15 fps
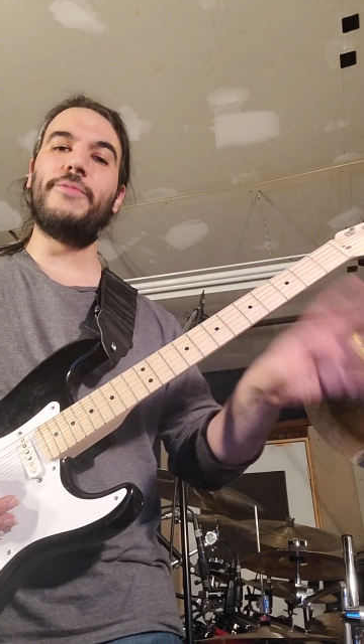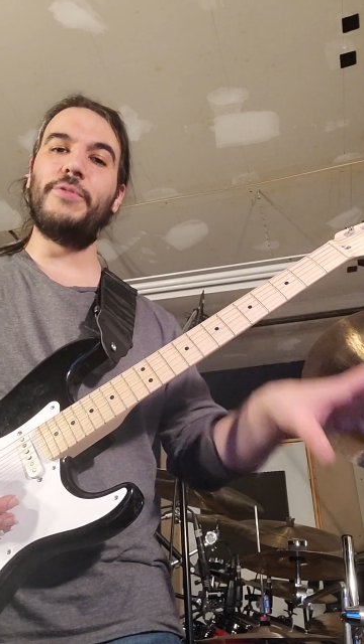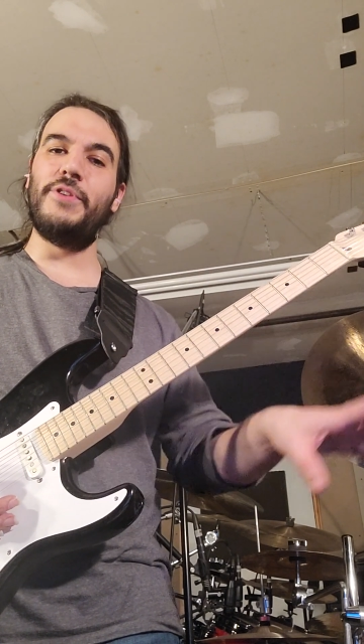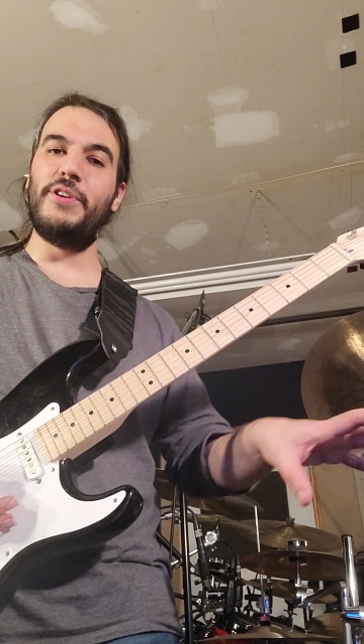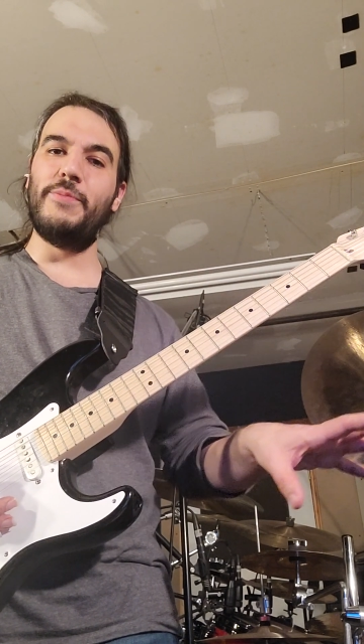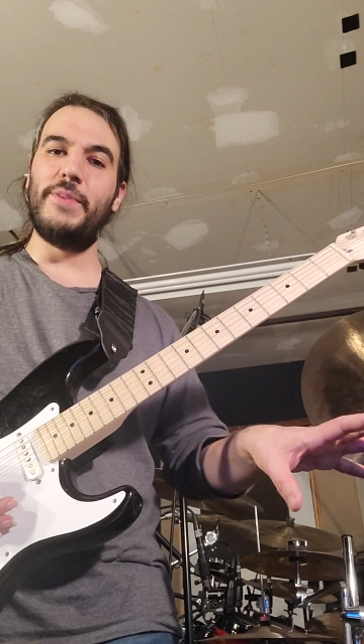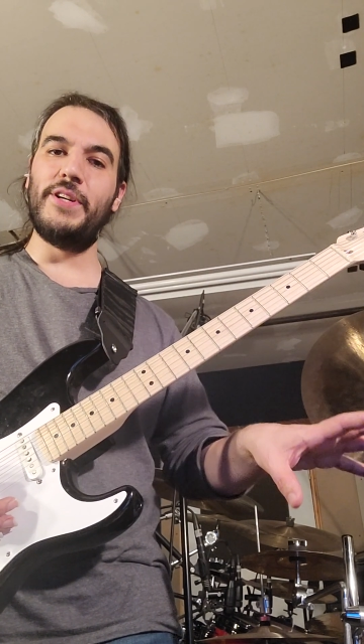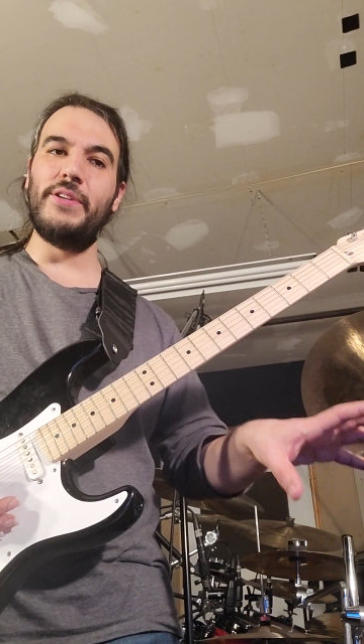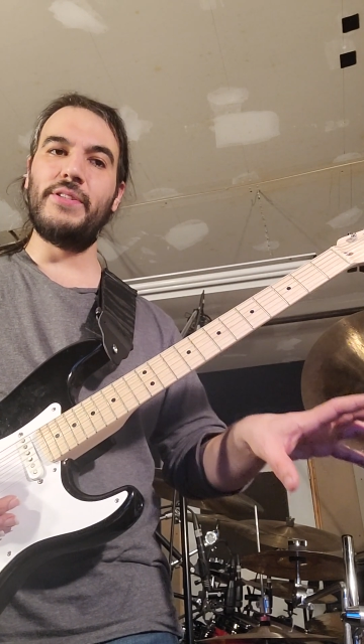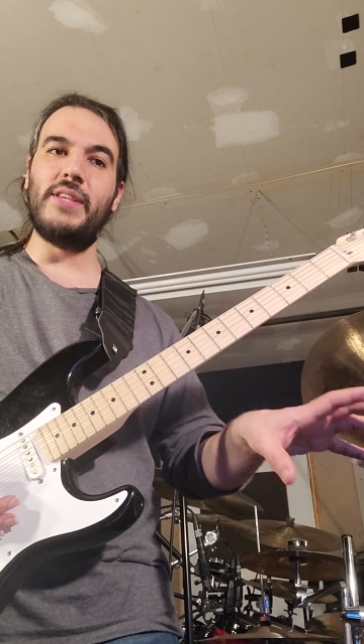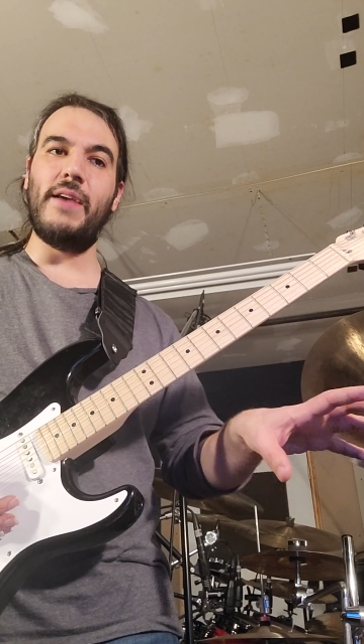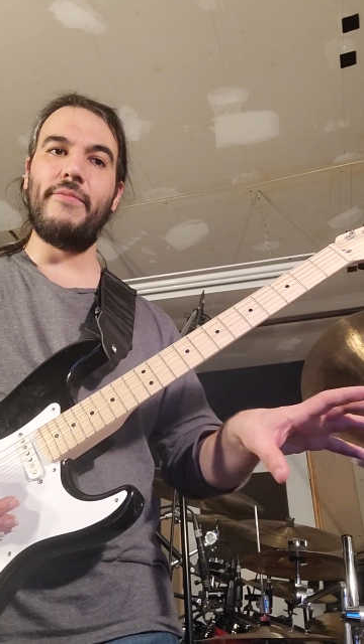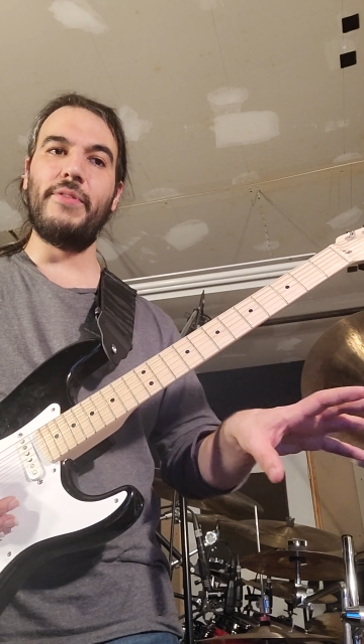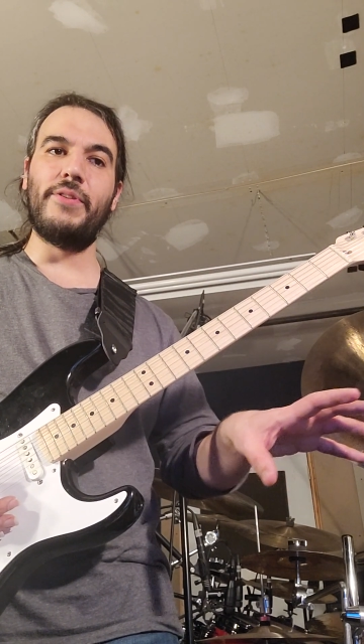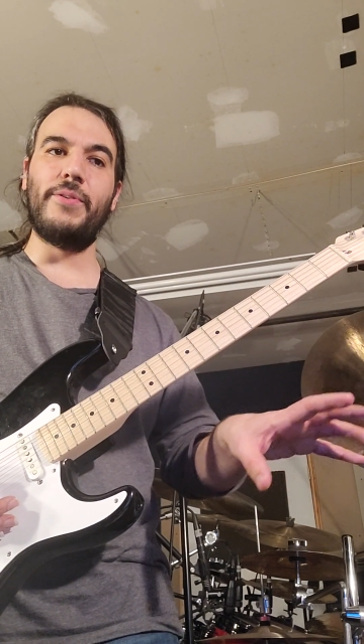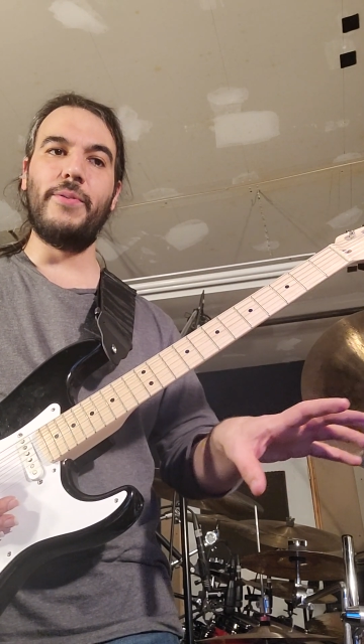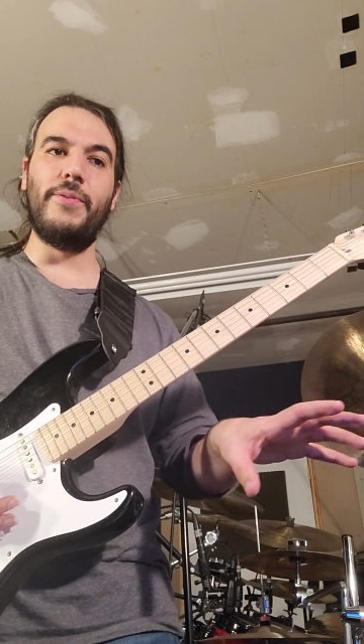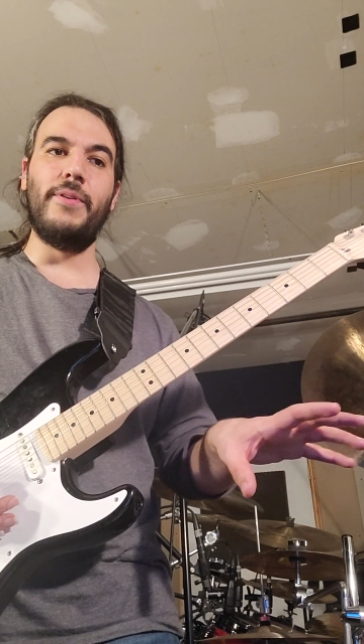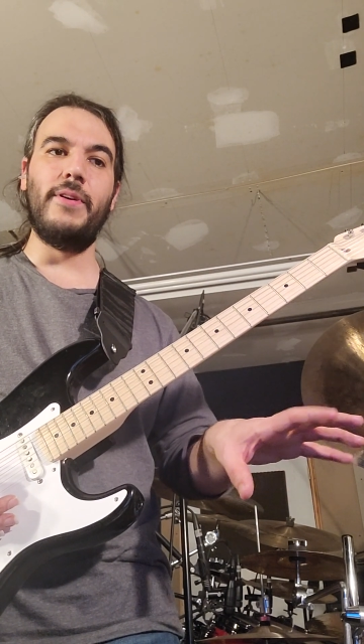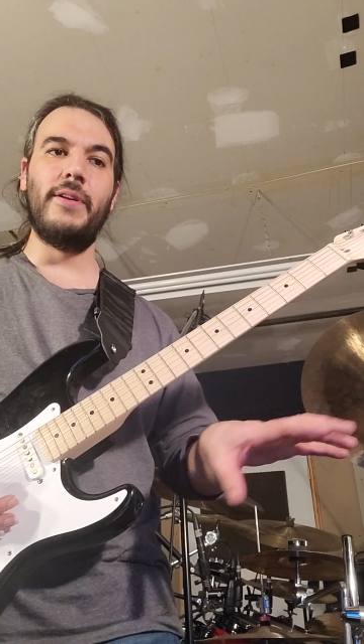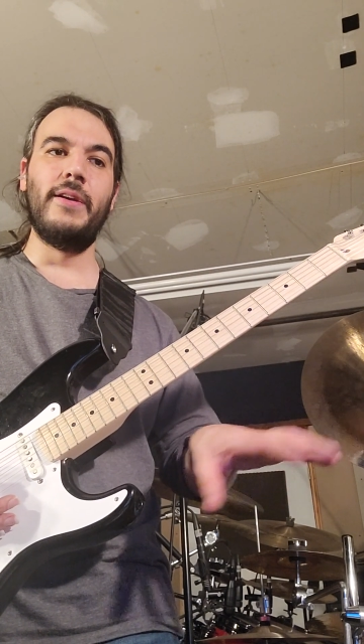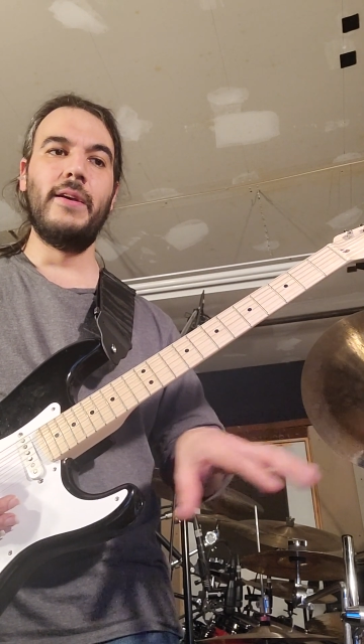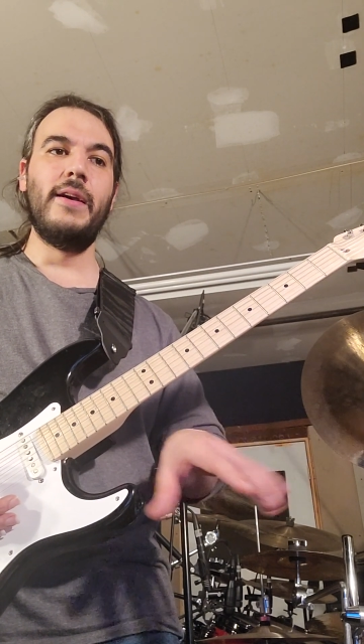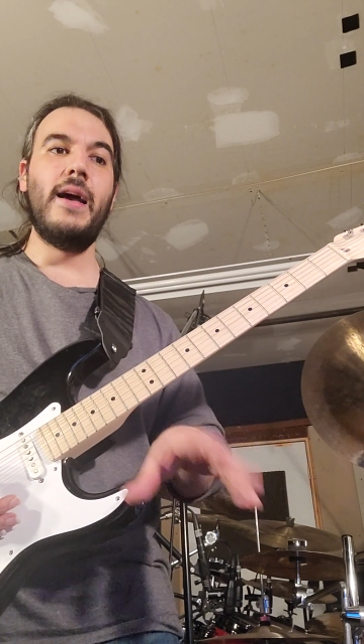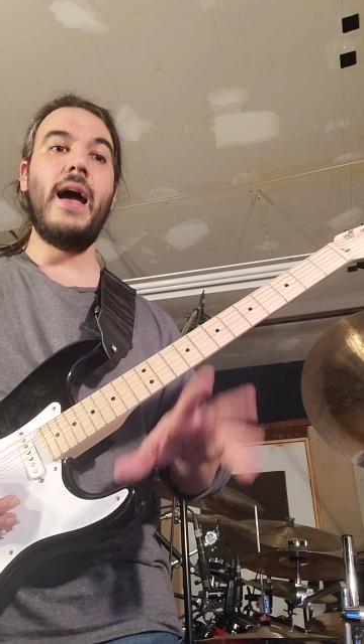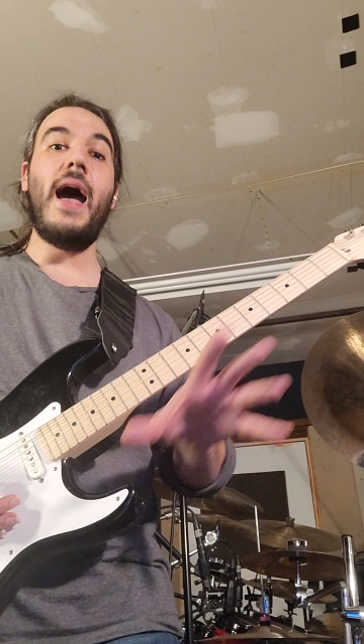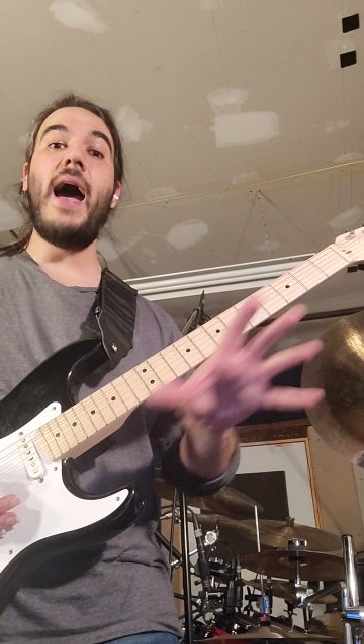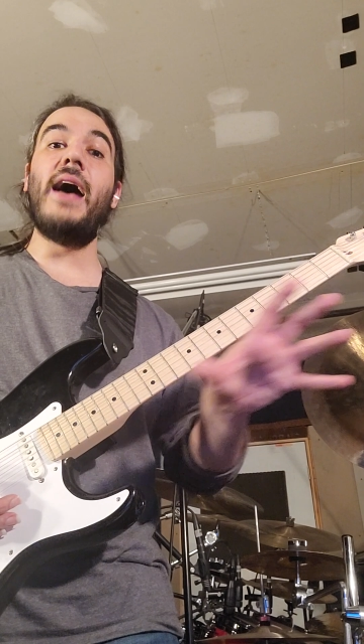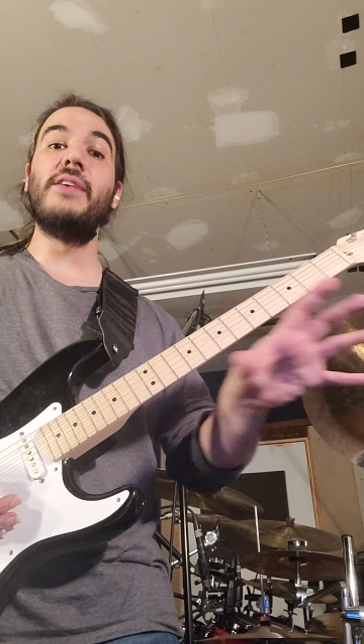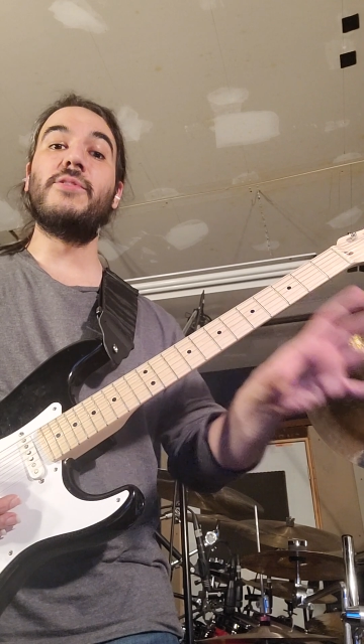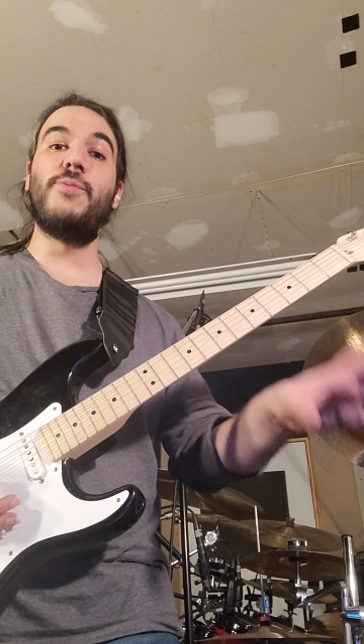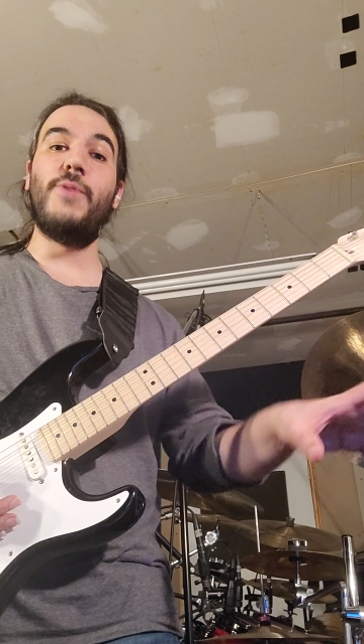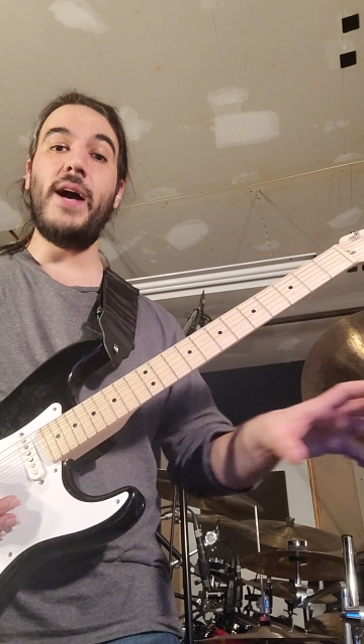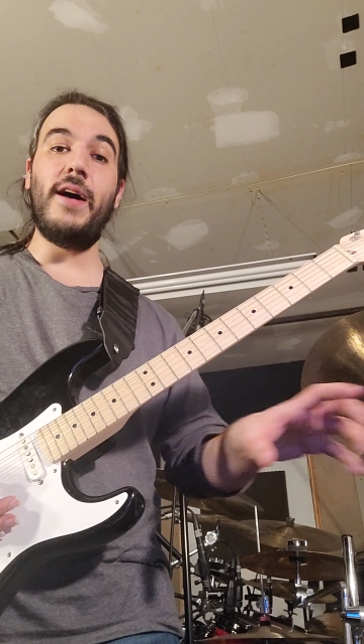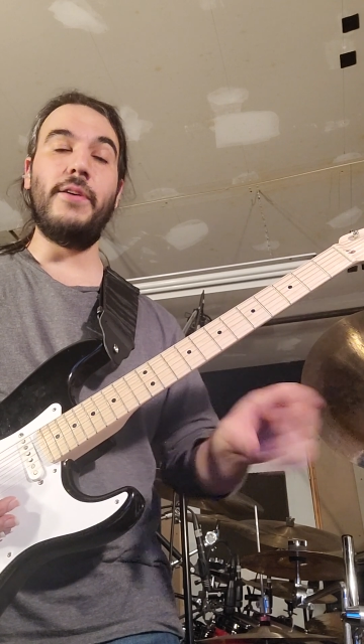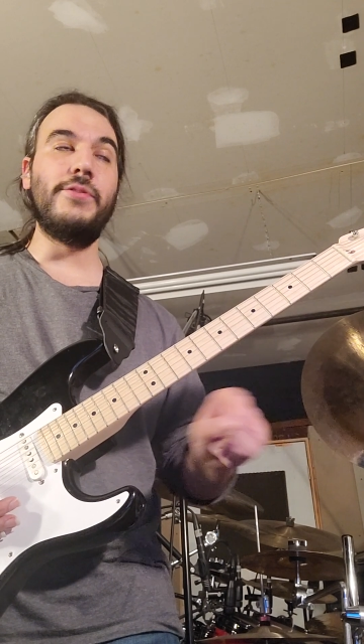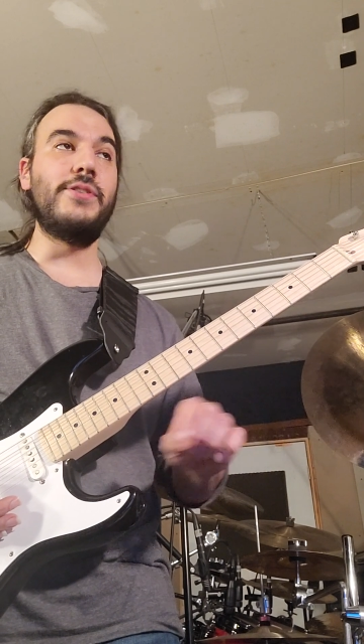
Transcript: fully diminished 7th chord as well.